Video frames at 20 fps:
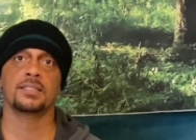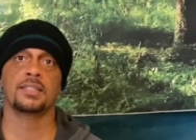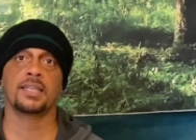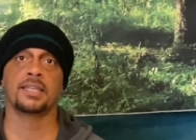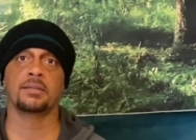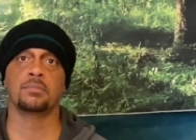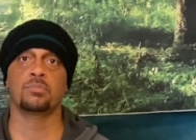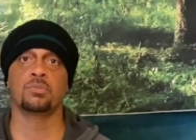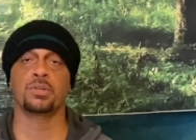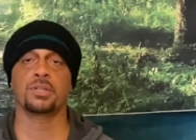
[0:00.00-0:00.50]
that
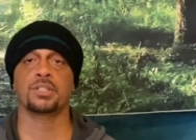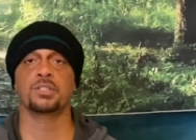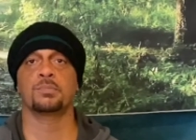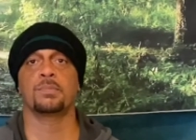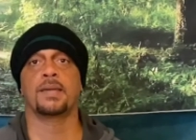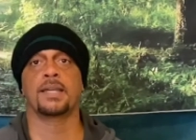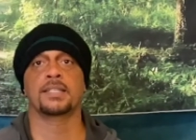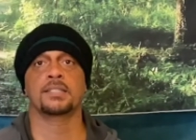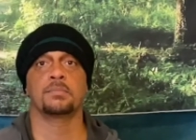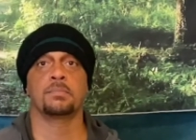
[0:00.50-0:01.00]
can bring us
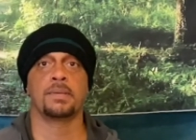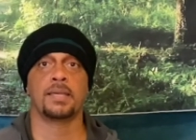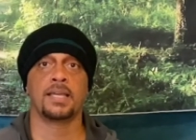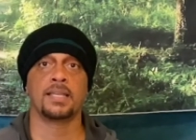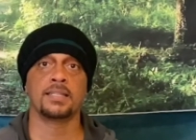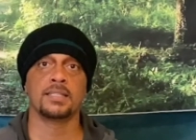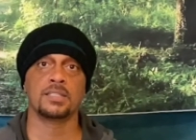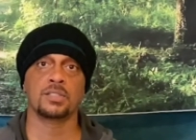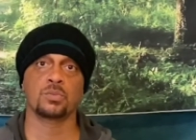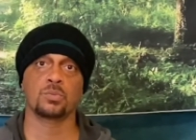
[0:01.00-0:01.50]
back to
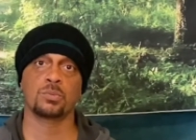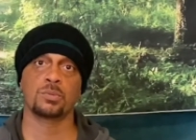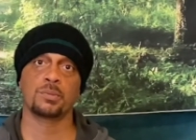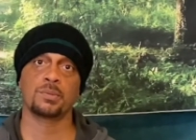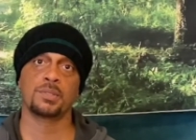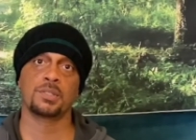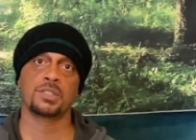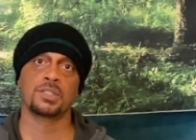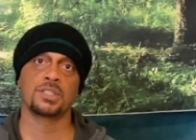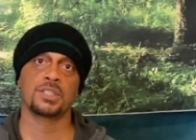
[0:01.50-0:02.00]
balance when we're
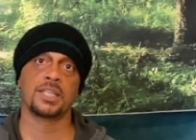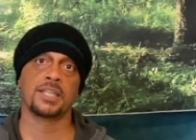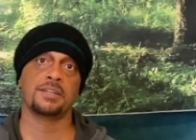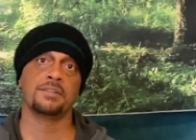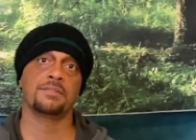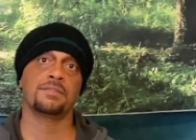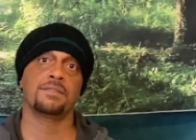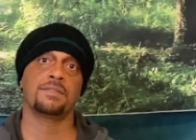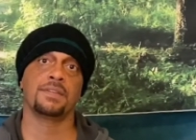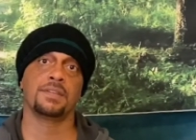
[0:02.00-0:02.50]
in a state
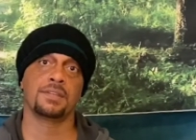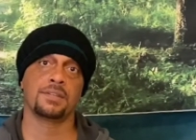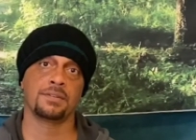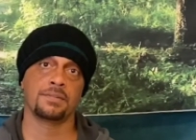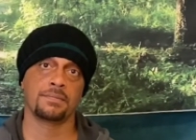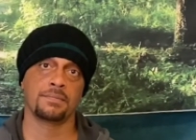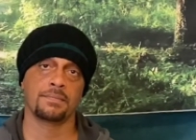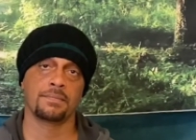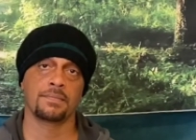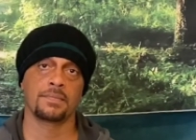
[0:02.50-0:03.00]
of fear.